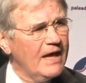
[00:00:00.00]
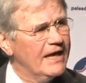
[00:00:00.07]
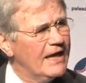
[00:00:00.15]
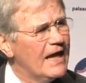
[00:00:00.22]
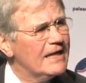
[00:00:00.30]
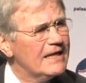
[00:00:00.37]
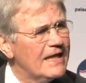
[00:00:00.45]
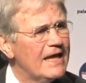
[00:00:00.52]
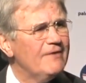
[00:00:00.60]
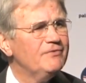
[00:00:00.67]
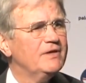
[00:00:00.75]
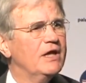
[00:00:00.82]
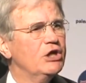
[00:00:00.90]
And I
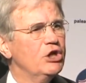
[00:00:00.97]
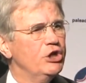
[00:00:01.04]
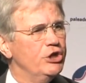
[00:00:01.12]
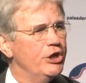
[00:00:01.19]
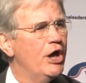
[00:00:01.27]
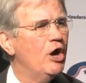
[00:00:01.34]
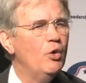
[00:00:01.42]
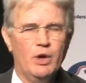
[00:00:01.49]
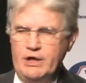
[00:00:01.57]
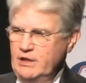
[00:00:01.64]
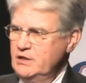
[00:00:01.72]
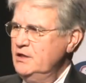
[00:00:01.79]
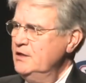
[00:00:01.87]
left it
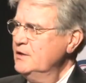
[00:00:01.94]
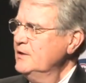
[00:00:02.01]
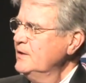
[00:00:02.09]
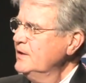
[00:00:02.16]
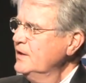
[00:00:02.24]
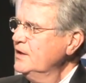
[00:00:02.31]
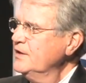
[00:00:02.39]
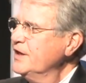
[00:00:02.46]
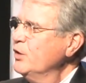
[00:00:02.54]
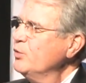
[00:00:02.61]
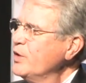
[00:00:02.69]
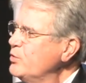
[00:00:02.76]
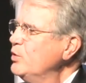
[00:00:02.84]
knowing
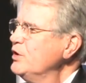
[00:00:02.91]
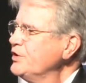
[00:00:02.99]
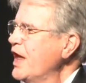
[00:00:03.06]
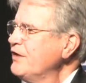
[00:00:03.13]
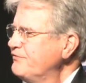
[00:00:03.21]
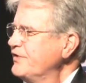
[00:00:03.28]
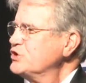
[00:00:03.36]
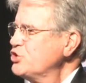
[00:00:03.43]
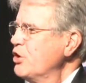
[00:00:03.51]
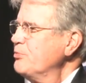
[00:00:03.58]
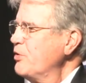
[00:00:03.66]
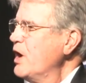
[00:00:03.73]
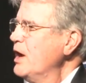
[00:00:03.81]
that we will not fix
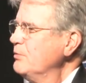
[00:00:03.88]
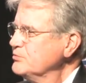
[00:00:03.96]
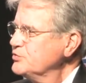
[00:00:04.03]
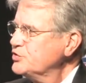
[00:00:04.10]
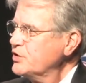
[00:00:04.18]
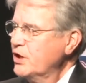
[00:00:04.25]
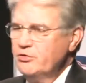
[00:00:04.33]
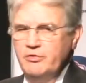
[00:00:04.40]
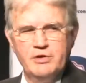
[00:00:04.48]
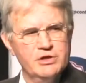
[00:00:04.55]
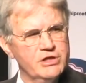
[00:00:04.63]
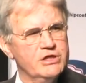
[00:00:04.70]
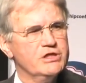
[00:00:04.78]
our problems under
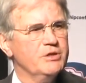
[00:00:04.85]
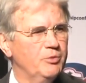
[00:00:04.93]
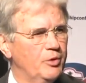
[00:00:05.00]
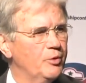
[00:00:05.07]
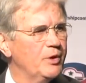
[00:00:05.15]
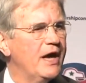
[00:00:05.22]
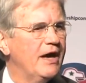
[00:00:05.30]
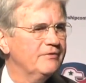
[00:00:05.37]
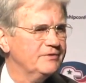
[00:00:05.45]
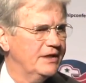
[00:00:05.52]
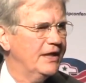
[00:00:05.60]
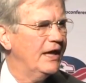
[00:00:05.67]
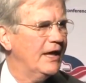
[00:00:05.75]
the system that we have
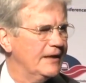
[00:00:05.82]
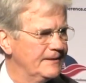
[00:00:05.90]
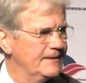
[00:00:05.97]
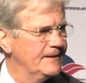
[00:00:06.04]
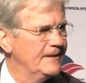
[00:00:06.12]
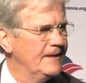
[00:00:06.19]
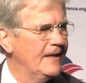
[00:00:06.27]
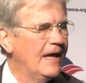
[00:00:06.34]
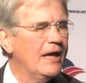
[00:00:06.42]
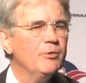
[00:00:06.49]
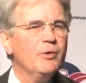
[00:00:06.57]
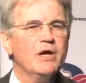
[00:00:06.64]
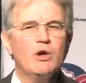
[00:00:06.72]
today.
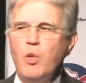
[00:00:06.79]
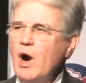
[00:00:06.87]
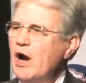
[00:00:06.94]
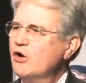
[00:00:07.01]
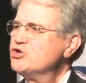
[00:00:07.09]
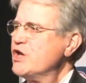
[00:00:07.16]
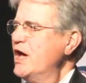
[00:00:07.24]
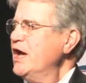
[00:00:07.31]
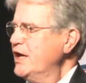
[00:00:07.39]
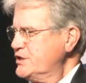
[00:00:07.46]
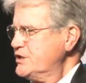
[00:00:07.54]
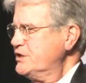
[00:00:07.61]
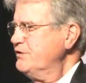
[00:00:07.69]
It requires
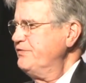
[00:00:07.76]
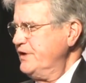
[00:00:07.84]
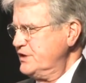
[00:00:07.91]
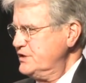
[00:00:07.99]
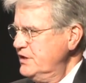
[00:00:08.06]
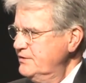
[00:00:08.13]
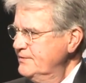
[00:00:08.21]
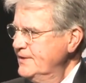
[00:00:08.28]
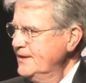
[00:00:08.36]
us to fix it.